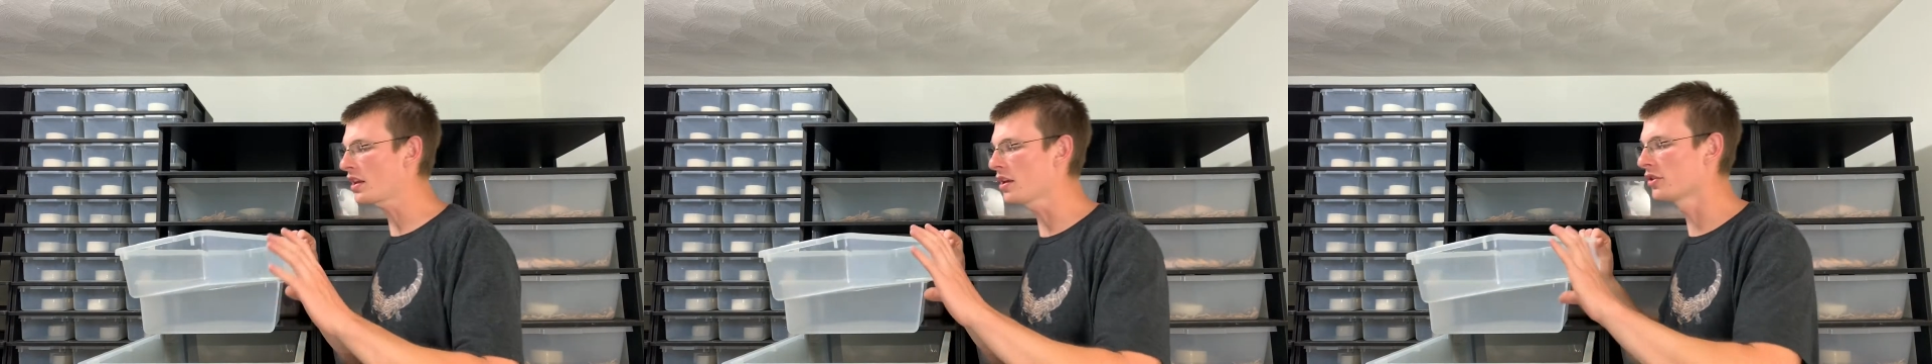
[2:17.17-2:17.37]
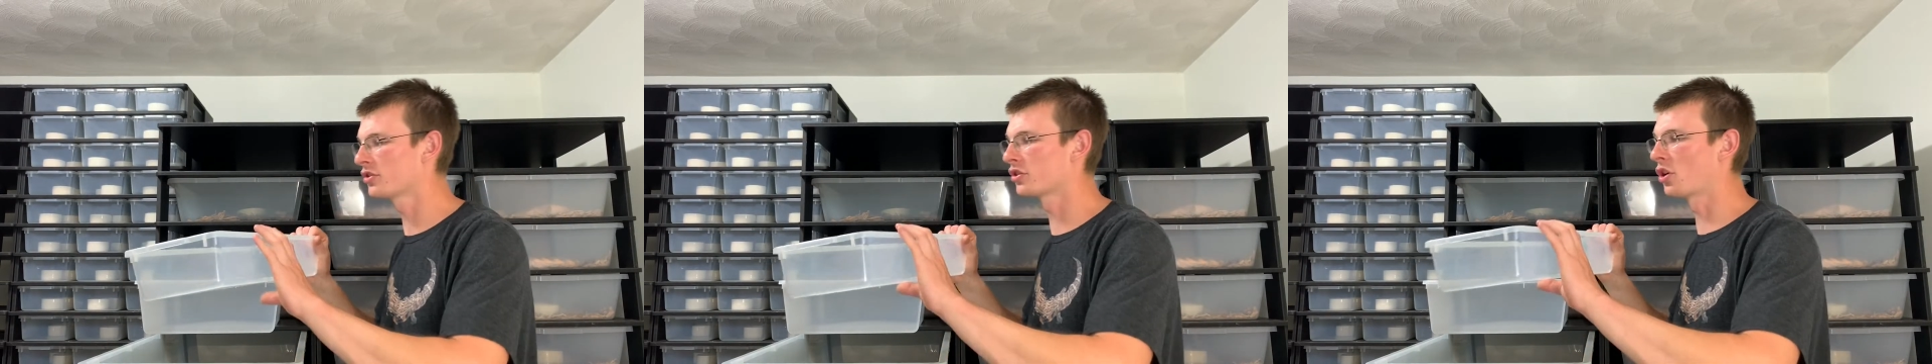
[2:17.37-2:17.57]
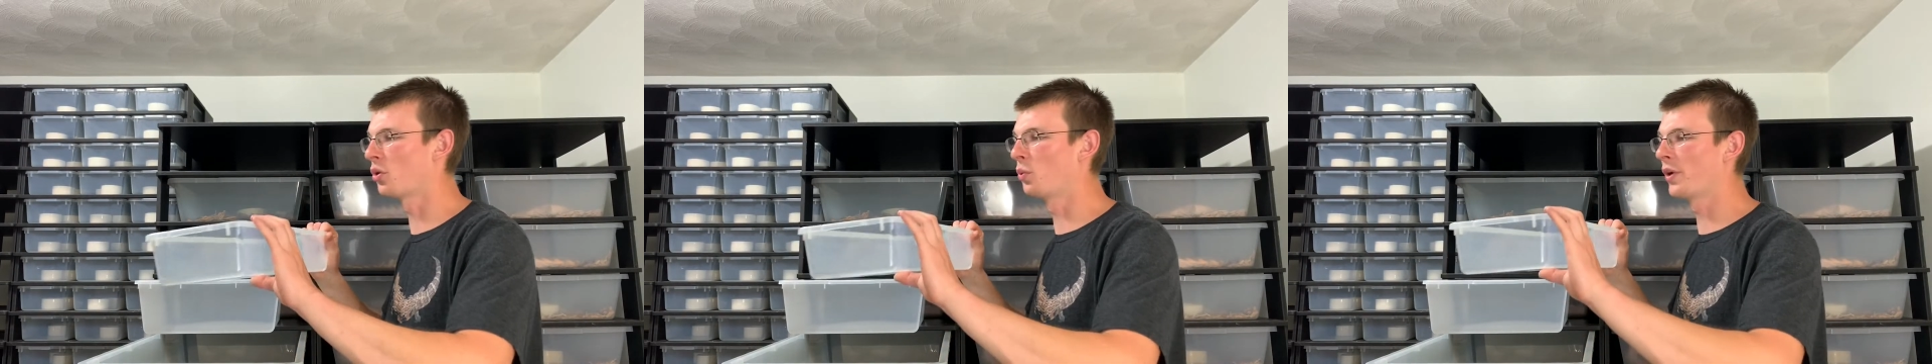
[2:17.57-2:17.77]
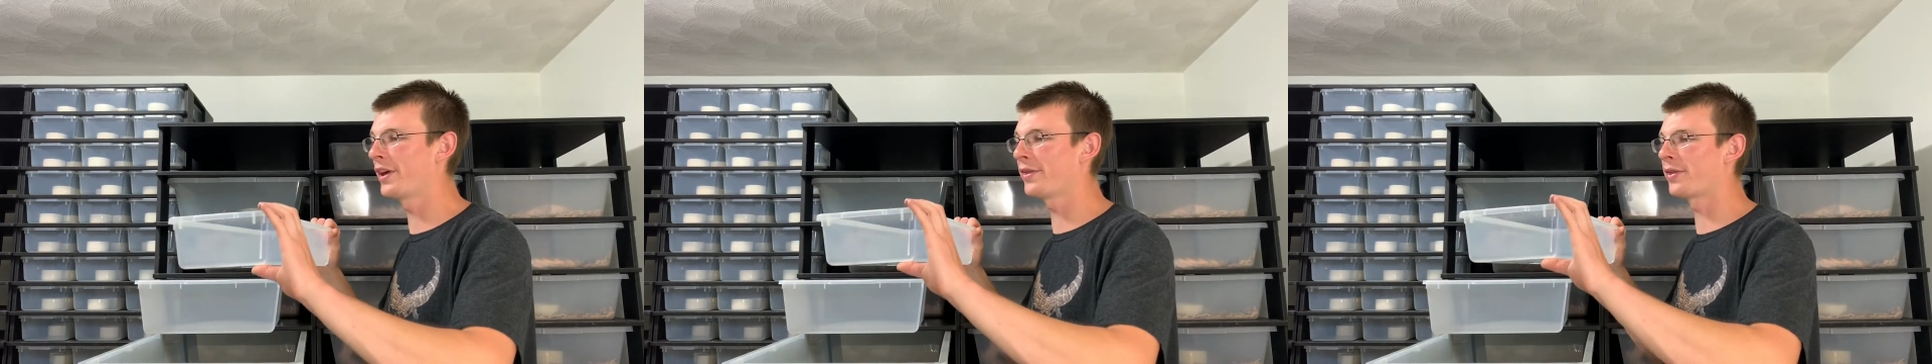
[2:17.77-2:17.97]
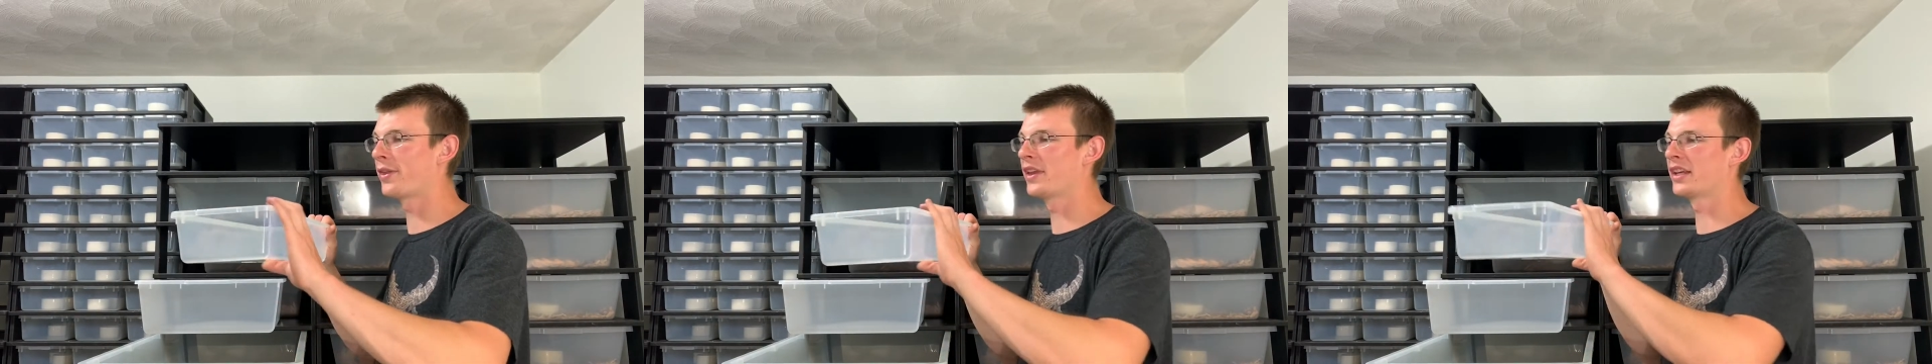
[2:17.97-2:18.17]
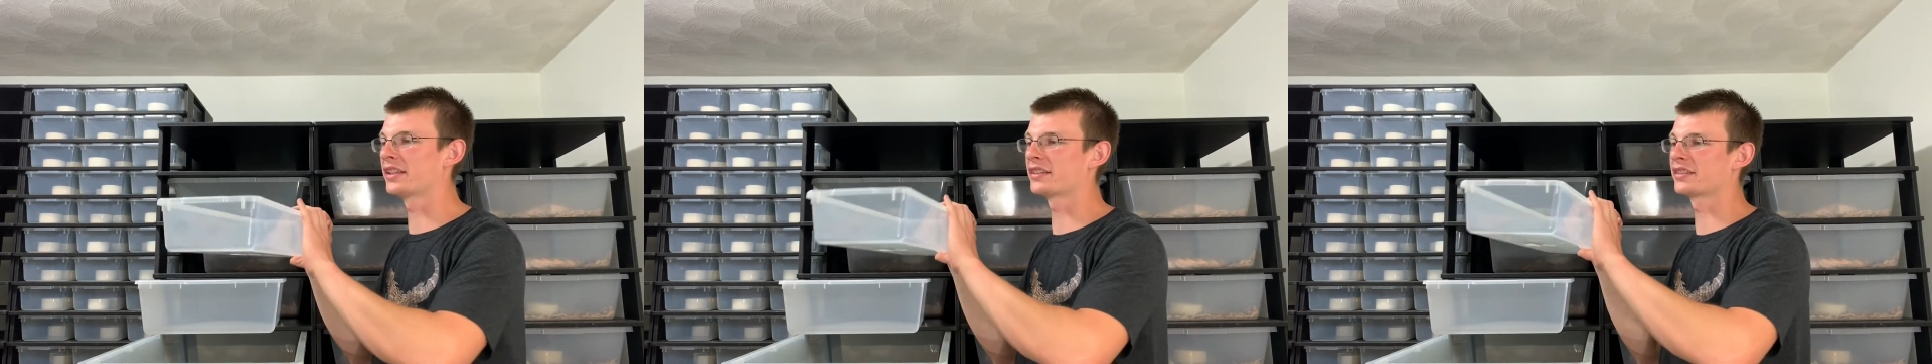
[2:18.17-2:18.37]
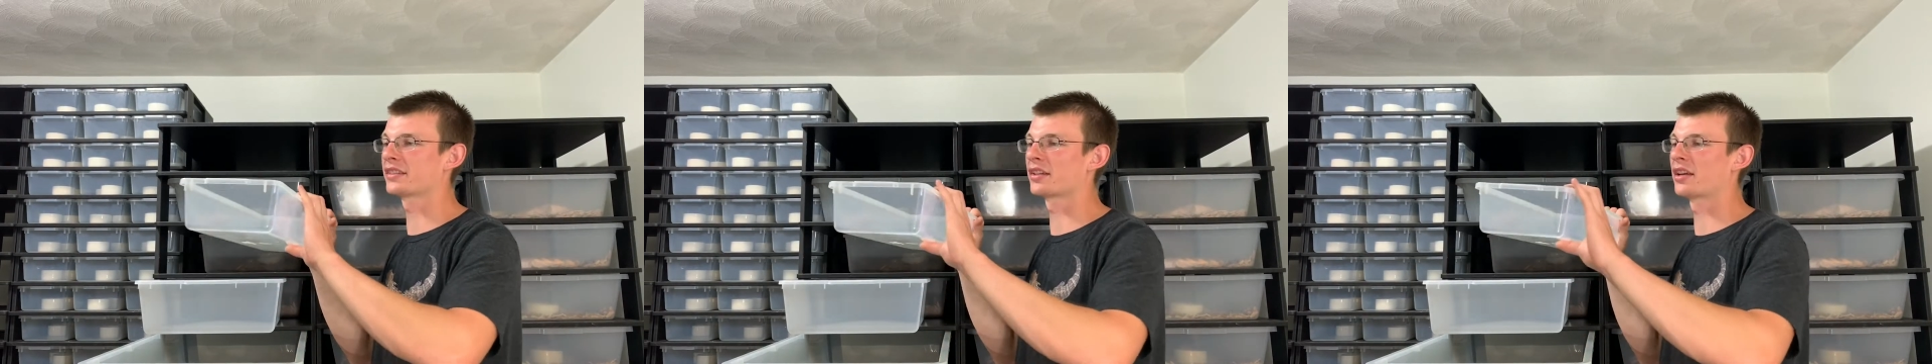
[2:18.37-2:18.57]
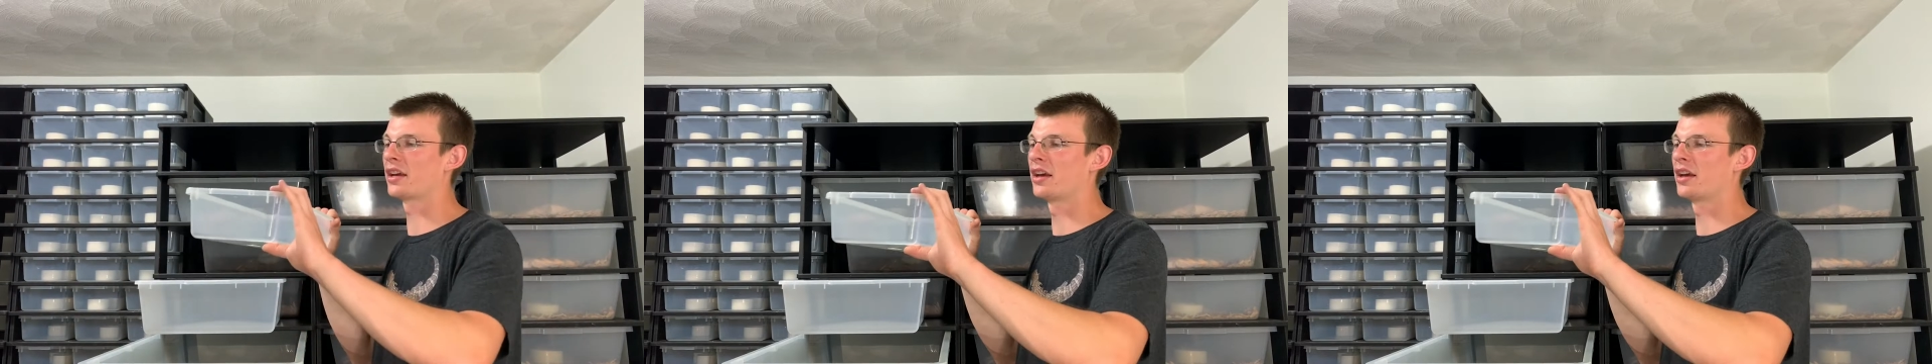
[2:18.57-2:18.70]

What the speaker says: So with this